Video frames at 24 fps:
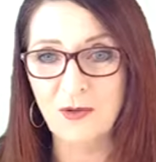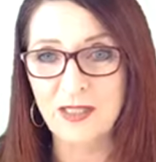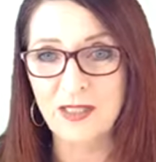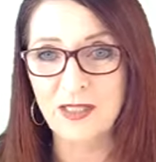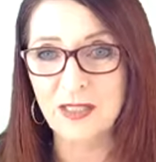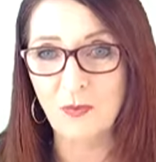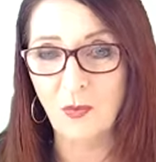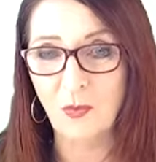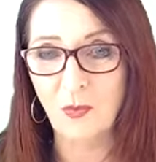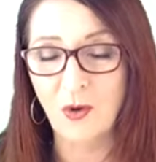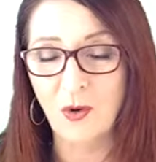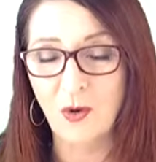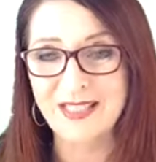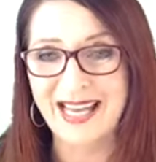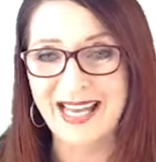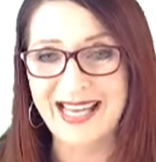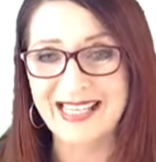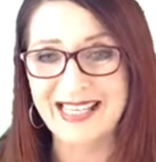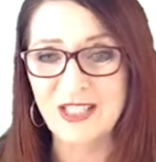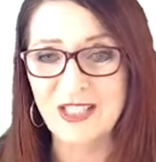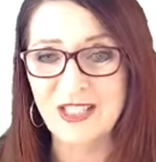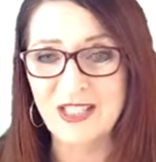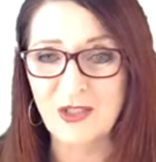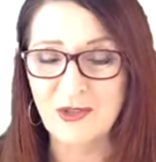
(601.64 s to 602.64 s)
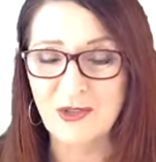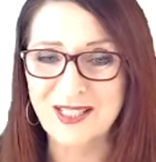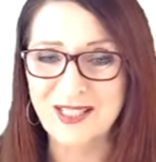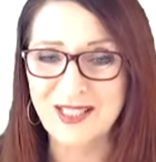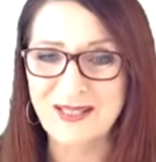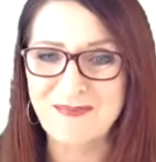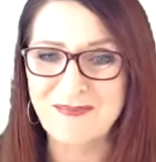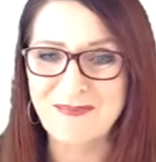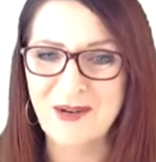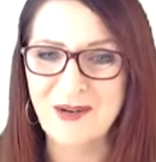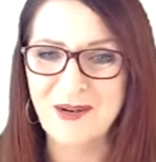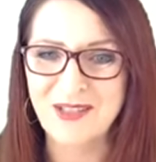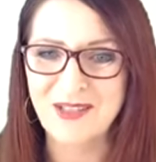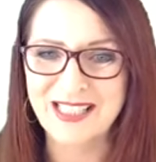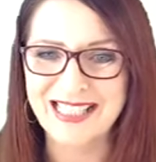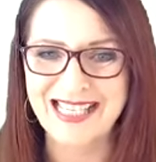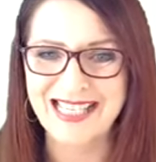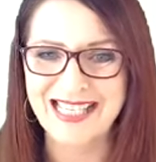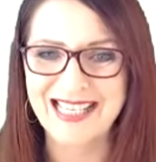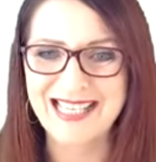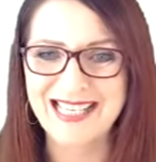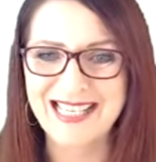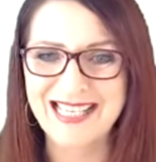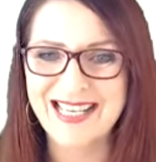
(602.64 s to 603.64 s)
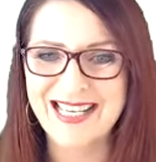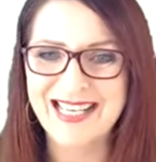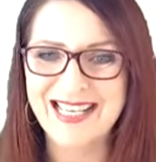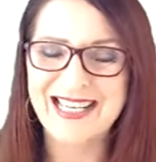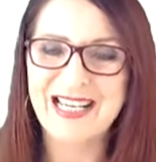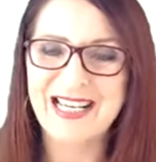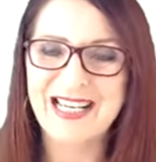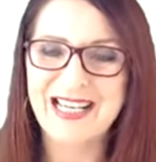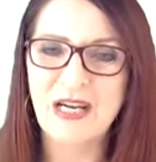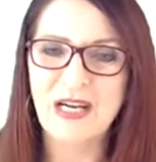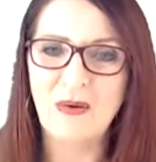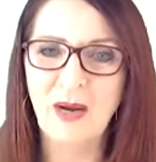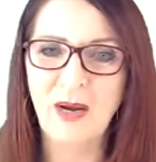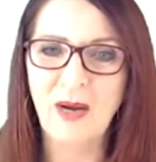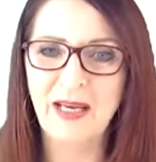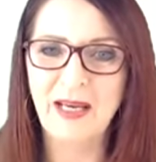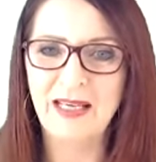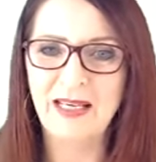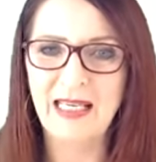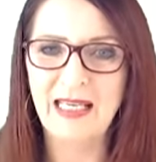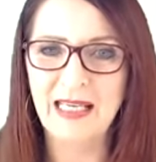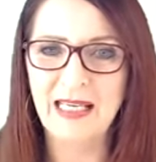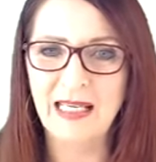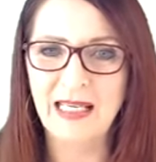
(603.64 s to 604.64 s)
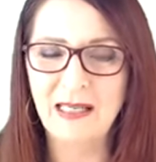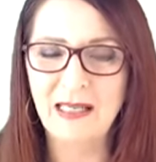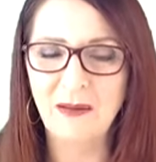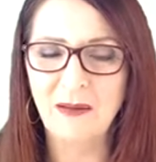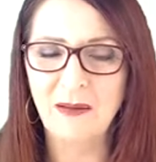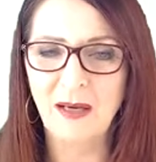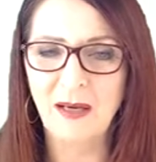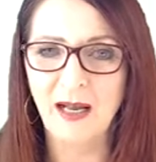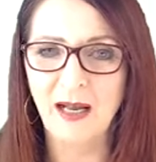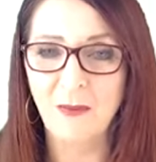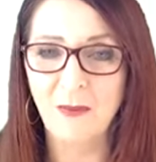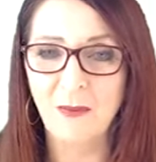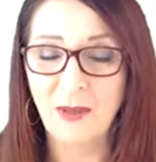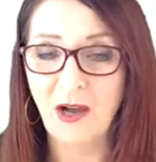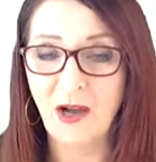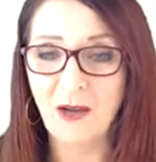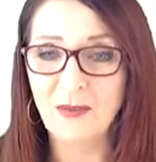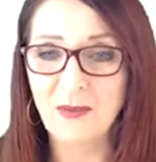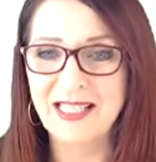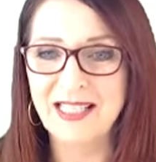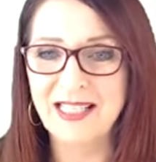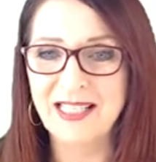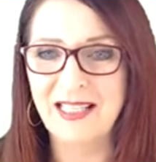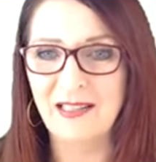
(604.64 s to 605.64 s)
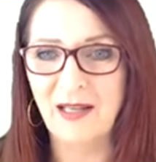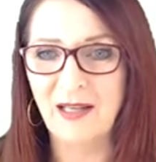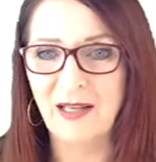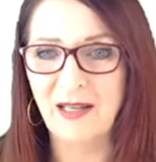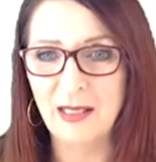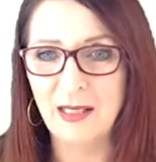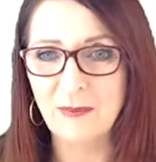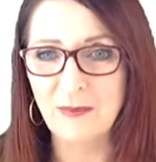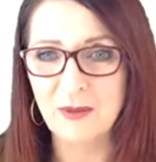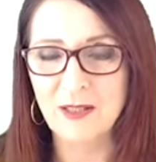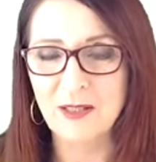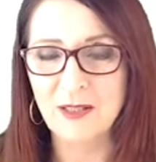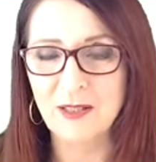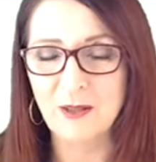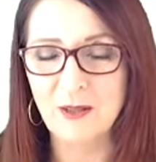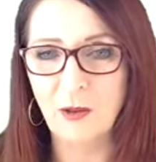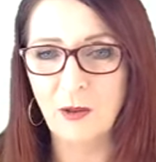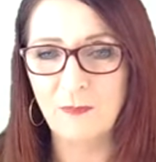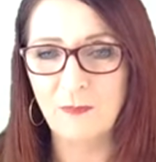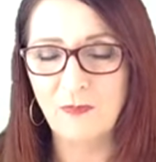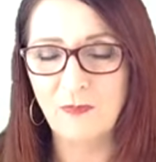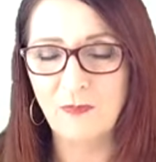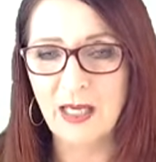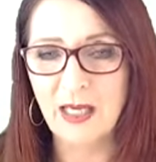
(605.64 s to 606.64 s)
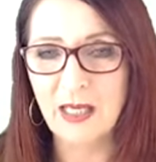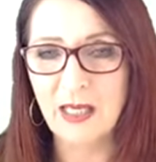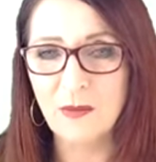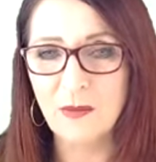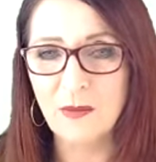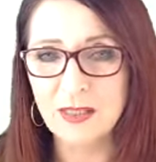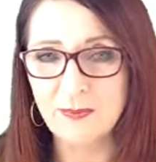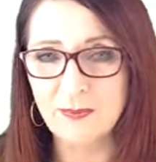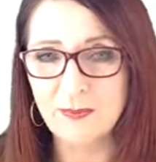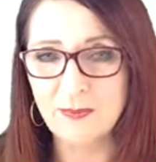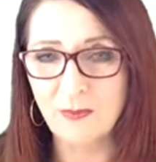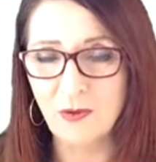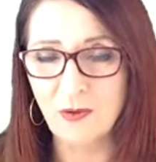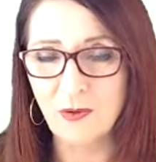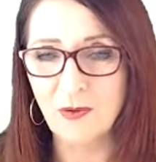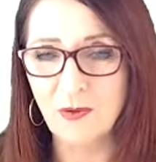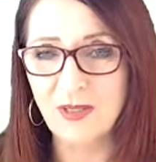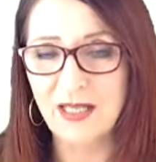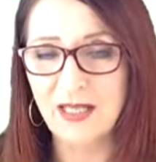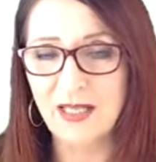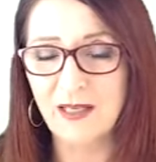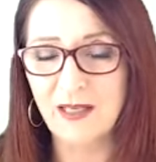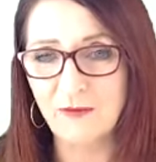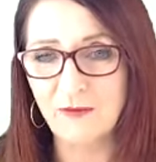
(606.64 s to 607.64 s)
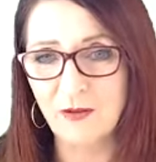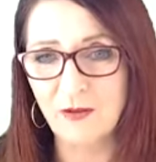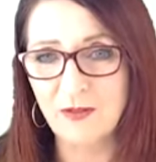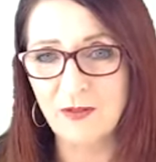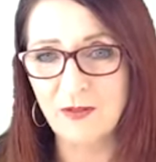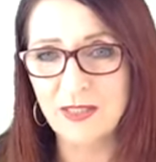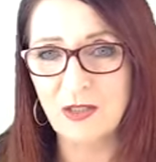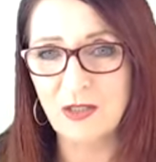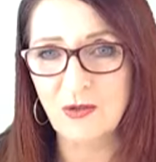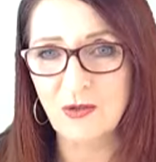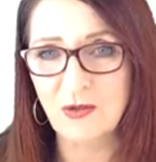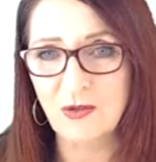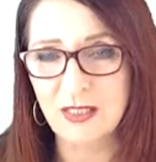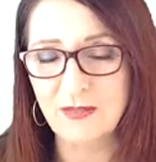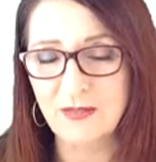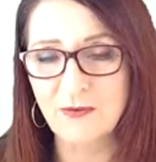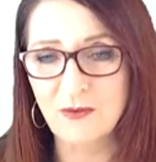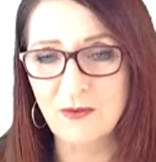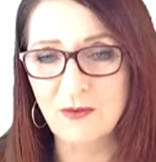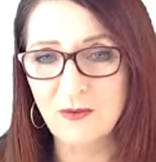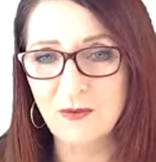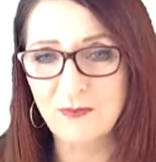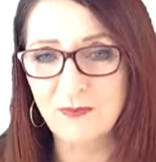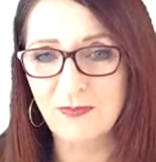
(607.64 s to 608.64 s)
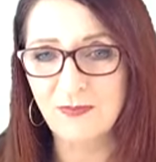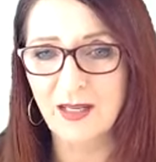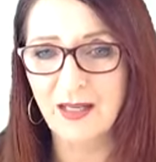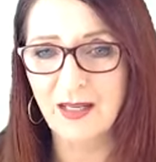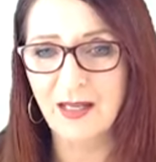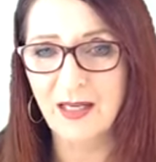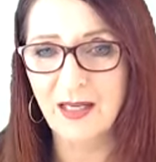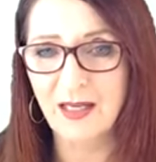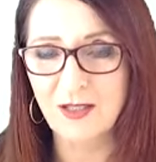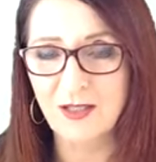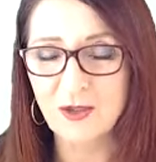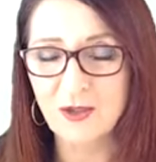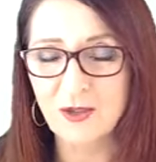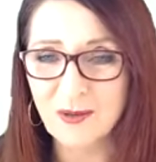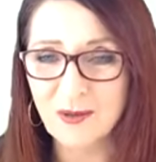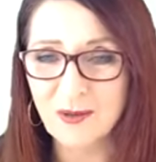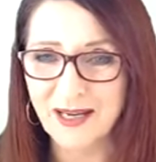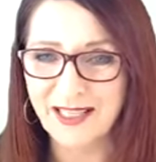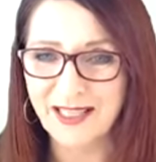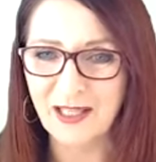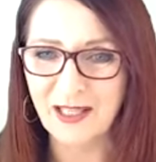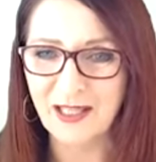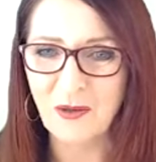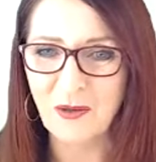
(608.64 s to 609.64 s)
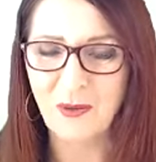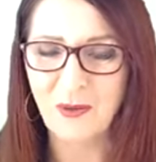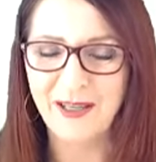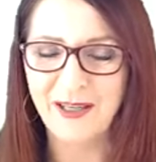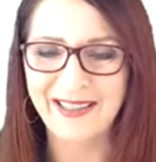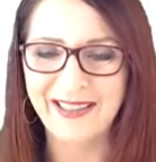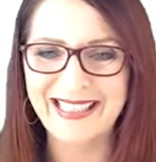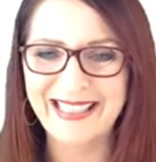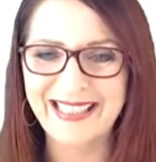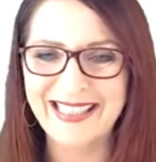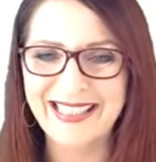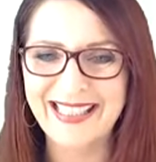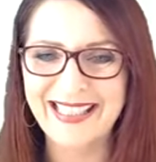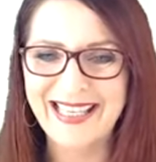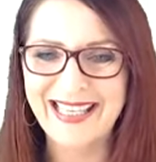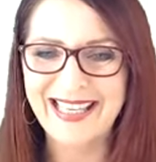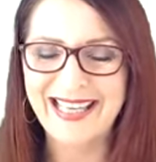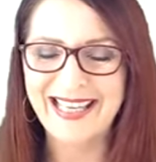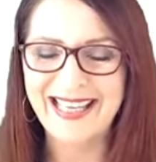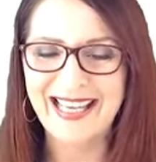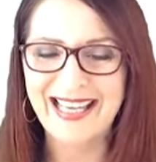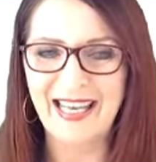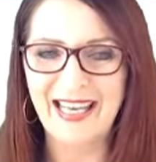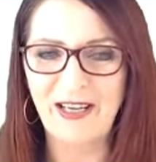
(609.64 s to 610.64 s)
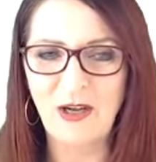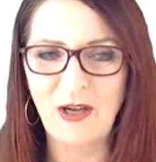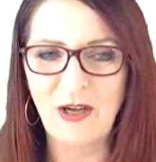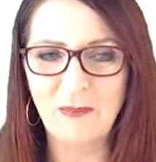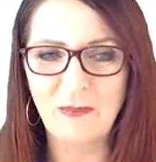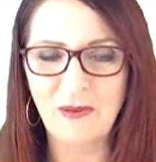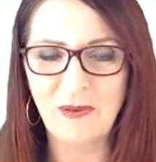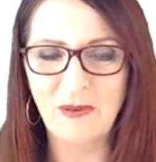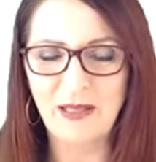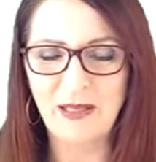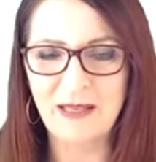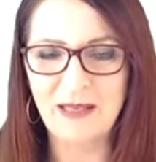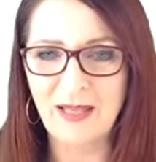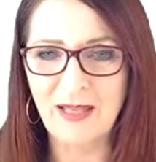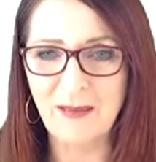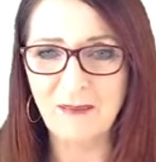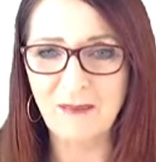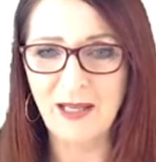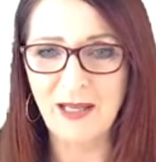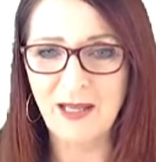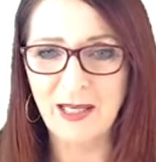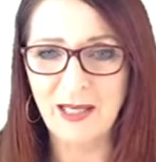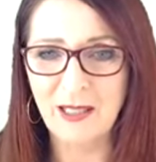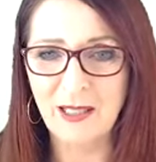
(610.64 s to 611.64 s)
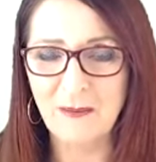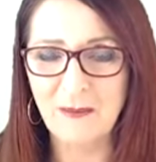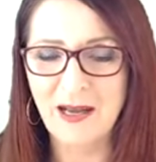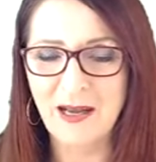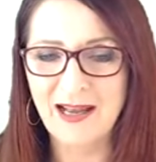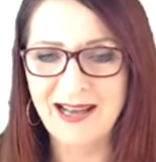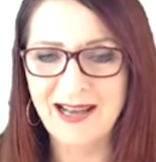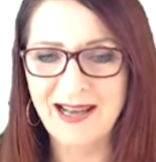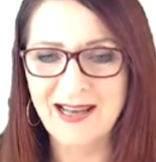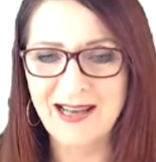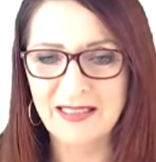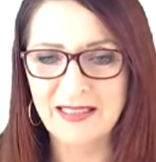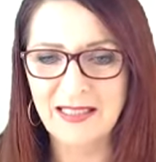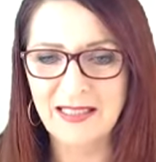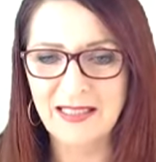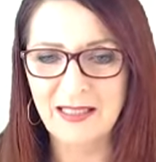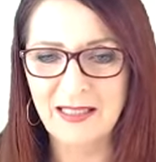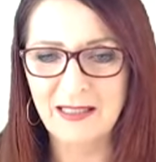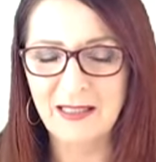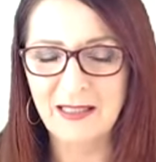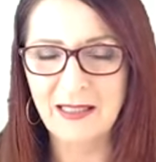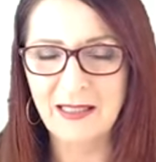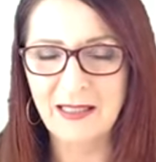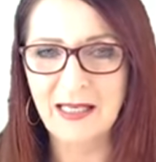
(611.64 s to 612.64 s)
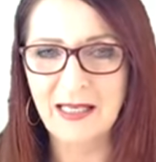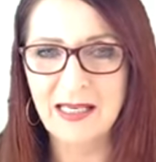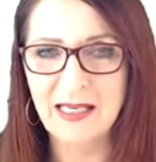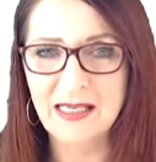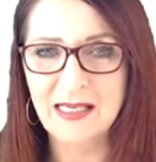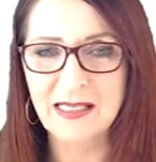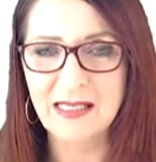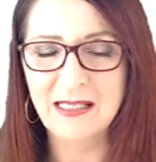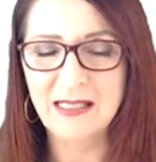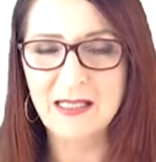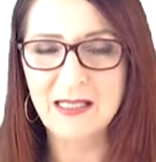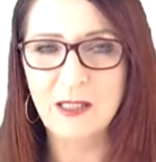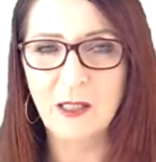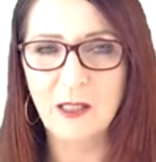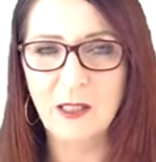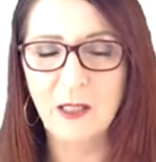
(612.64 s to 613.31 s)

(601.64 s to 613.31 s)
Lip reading: us was a stress monitor when I was in labor. So he was born in a very stressful and traumatic way, and I believe that played a part in his